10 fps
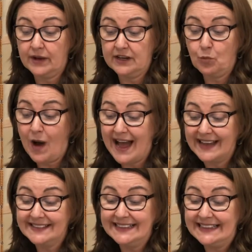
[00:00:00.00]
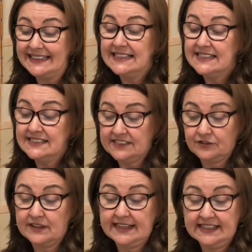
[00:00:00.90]
in widely
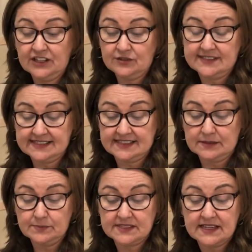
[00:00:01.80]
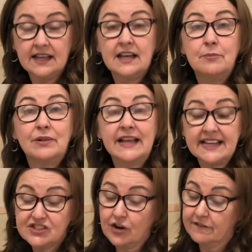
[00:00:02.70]
different ecosystems.
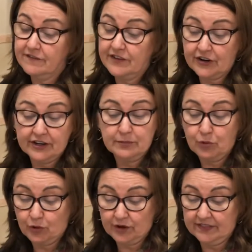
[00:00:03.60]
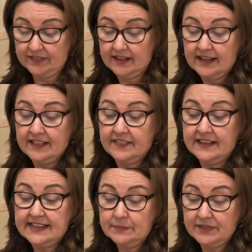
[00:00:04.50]
Plants are very important. They
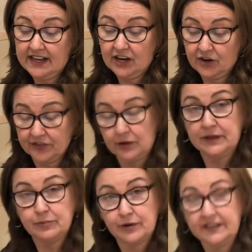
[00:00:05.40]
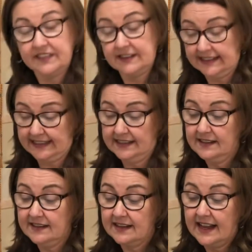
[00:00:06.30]
keep the air that we breathe clean,
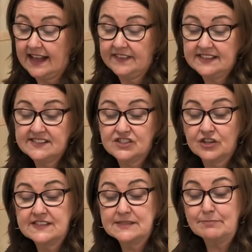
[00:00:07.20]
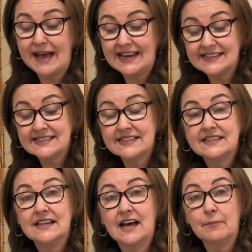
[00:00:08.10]
and they serve as
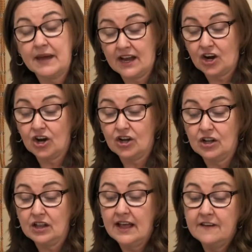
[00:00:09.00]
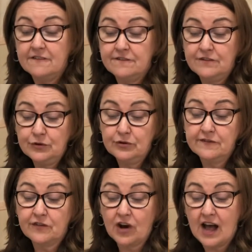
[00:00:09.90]
medicine, apparel, food
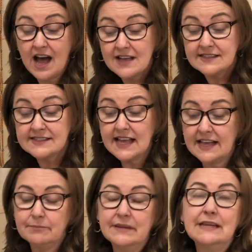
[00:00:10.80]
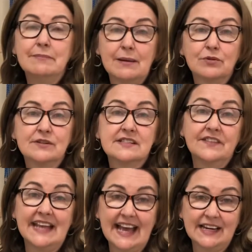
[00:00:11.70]
for us, and many members of
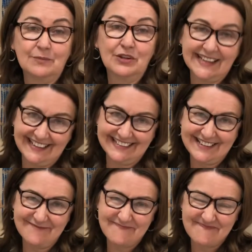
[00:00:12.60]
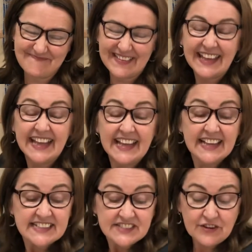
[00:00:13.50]
the animal kingdom.
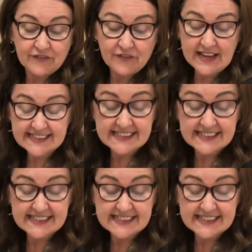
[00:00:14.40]
So friends,